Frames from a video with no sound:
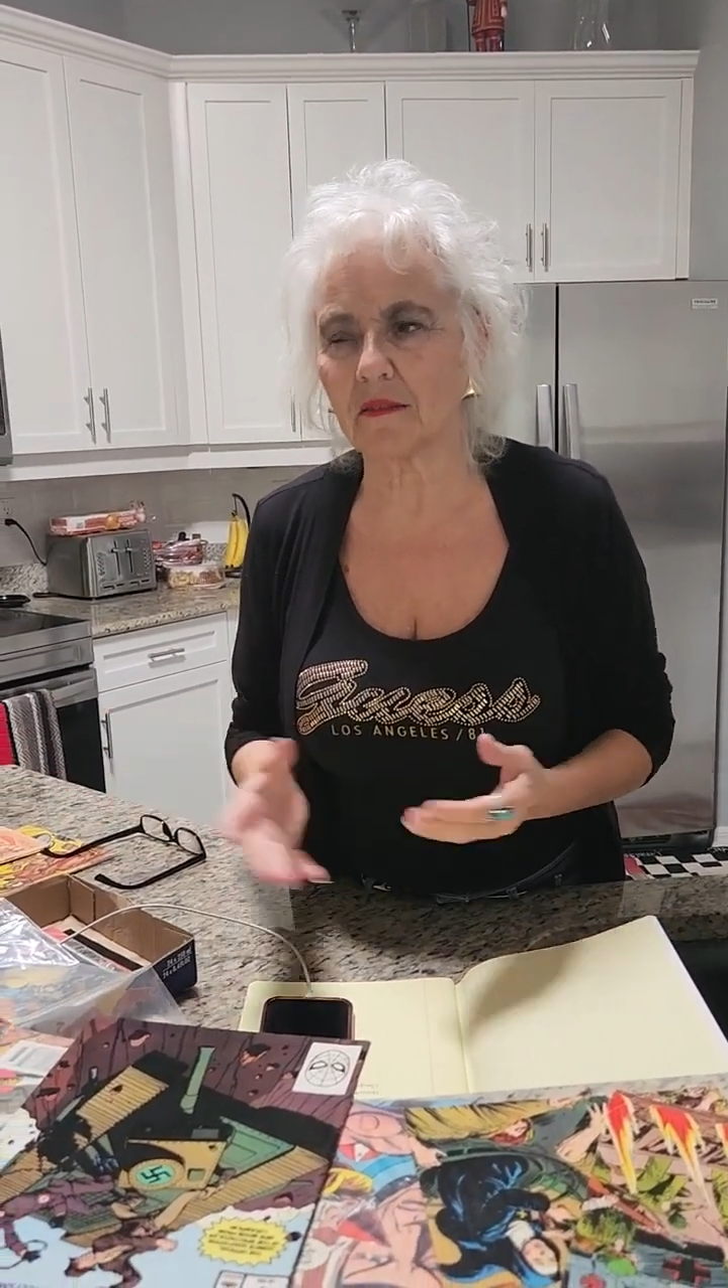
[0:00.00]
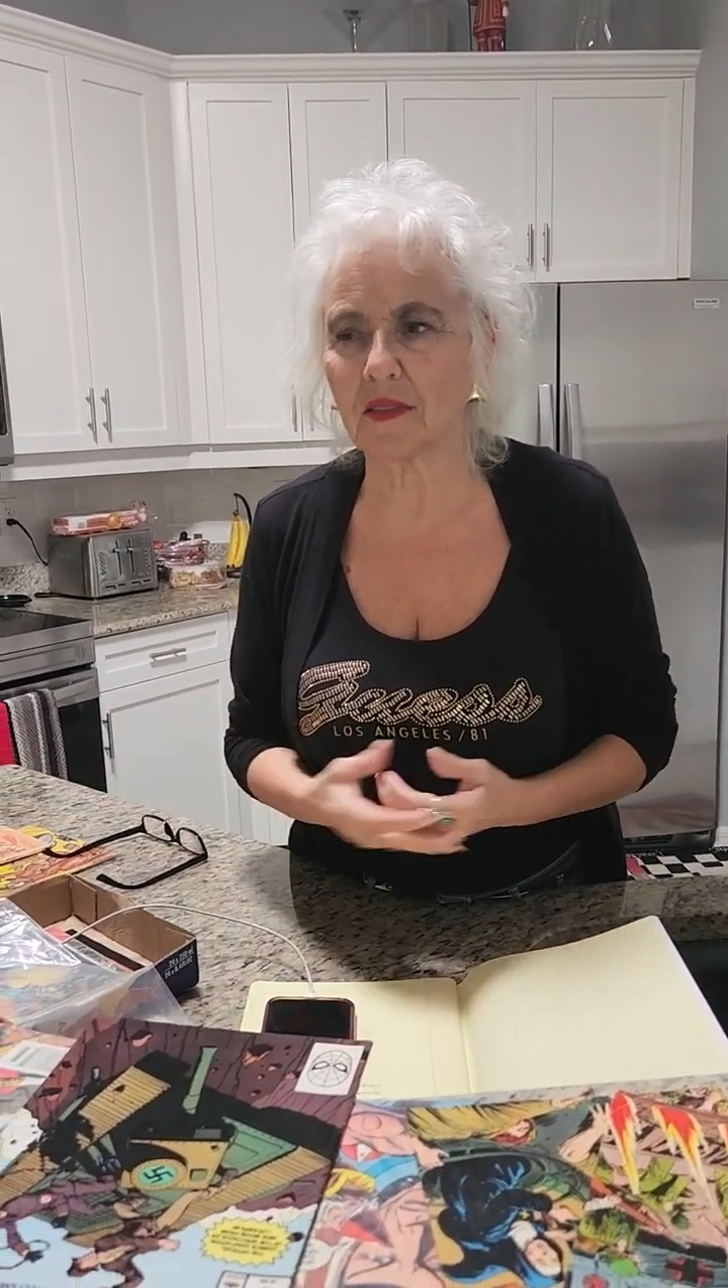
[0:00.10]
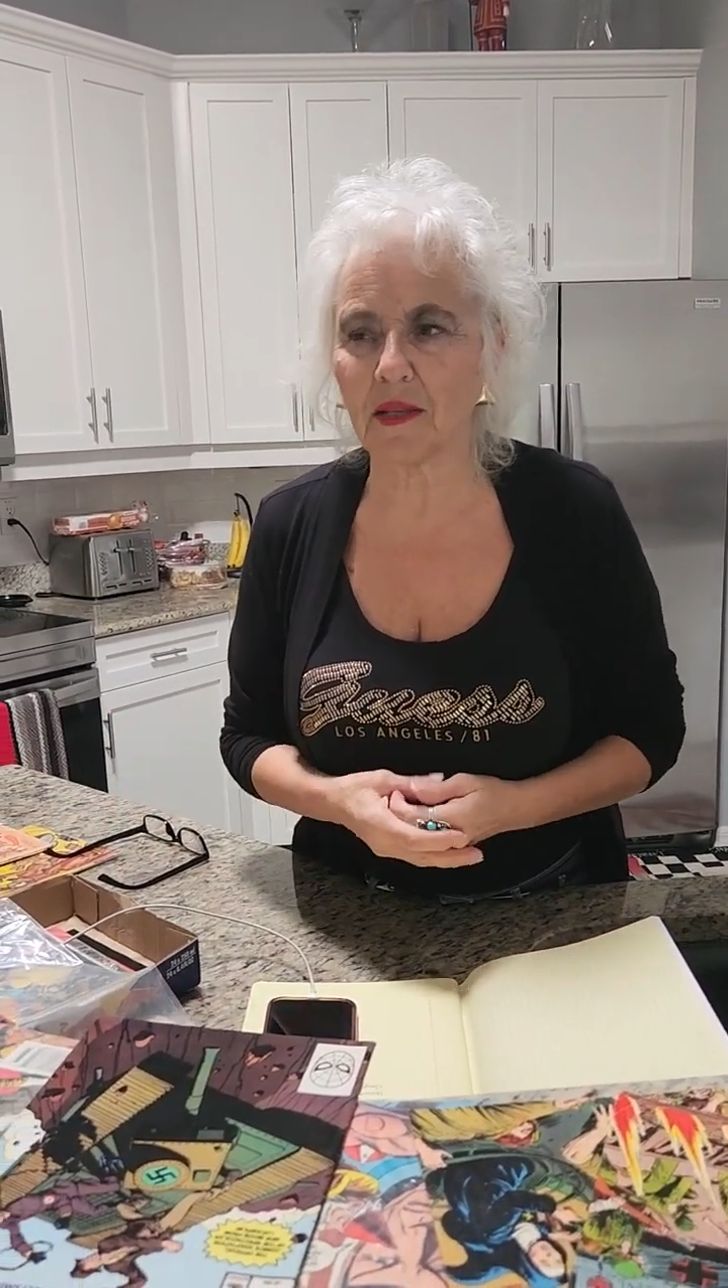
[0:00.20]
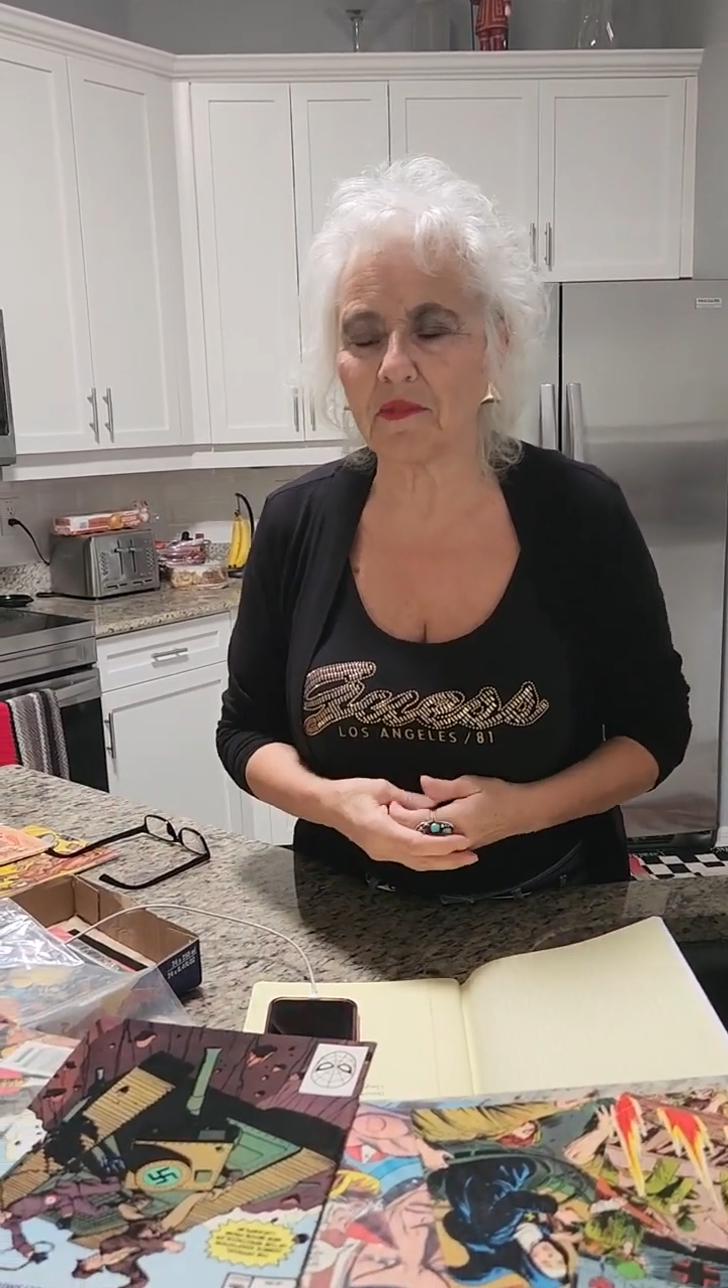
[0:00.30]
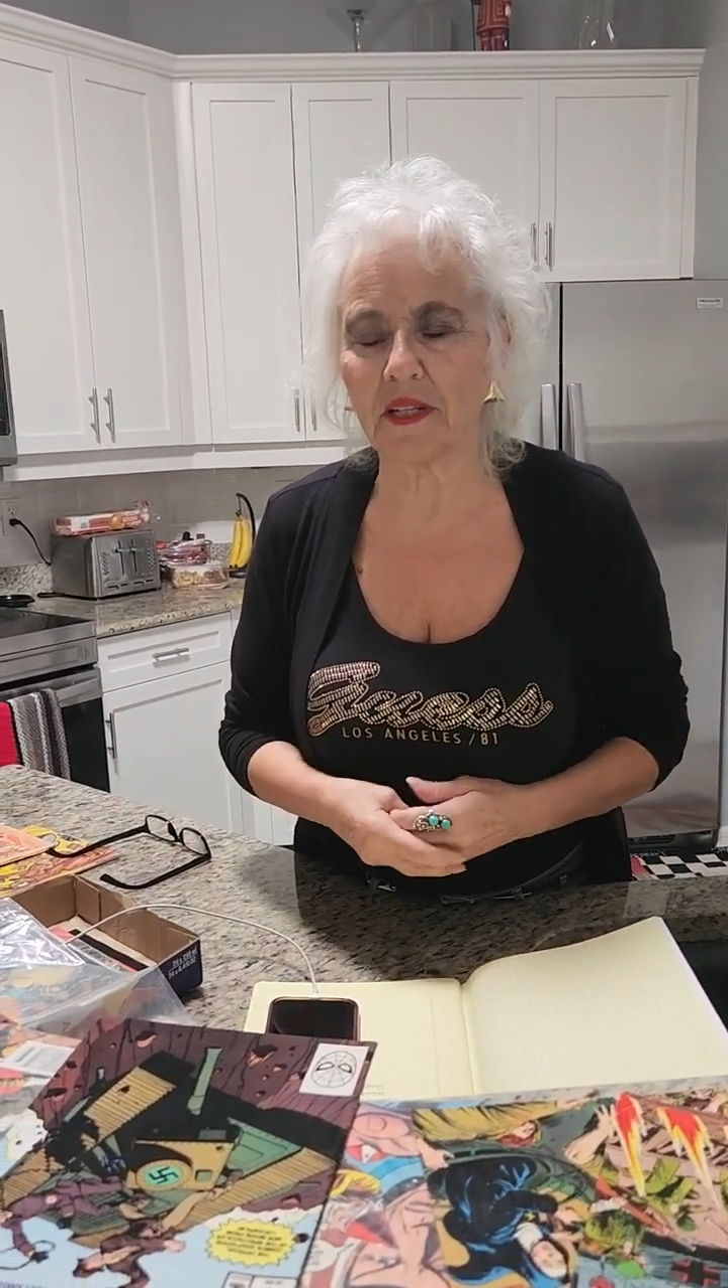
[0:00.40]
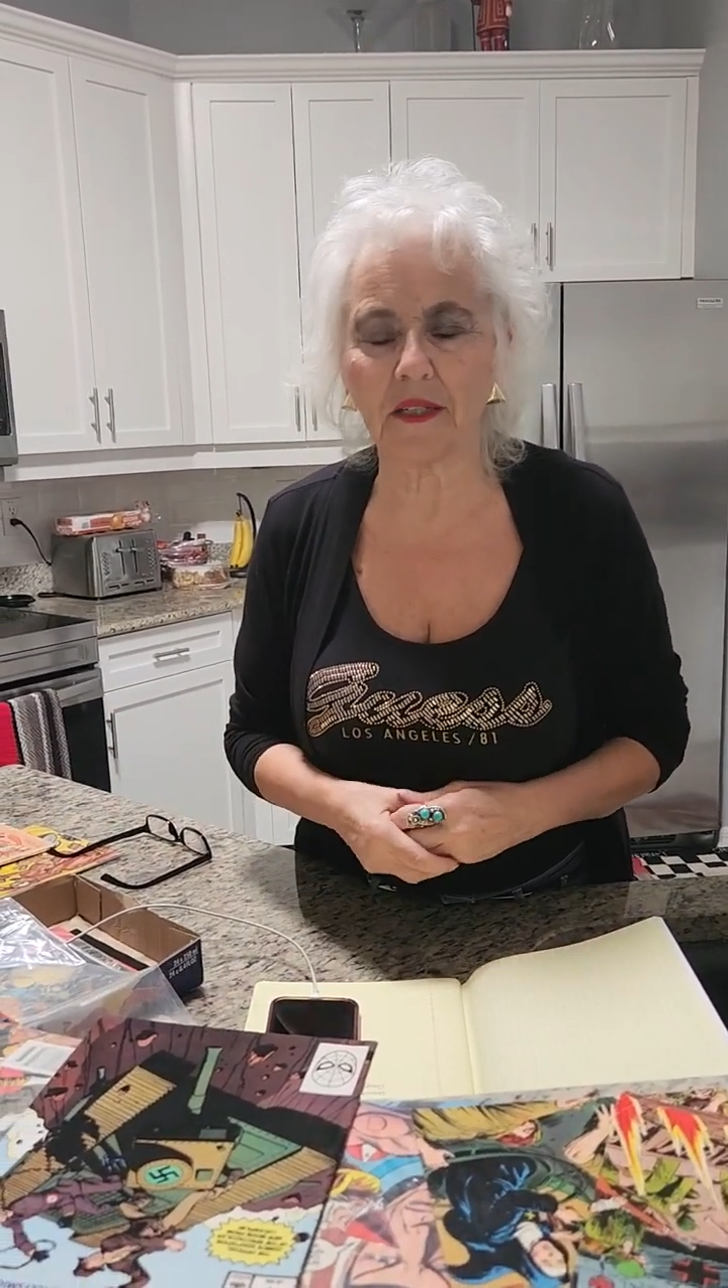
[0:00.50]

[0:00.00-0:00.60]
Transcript: something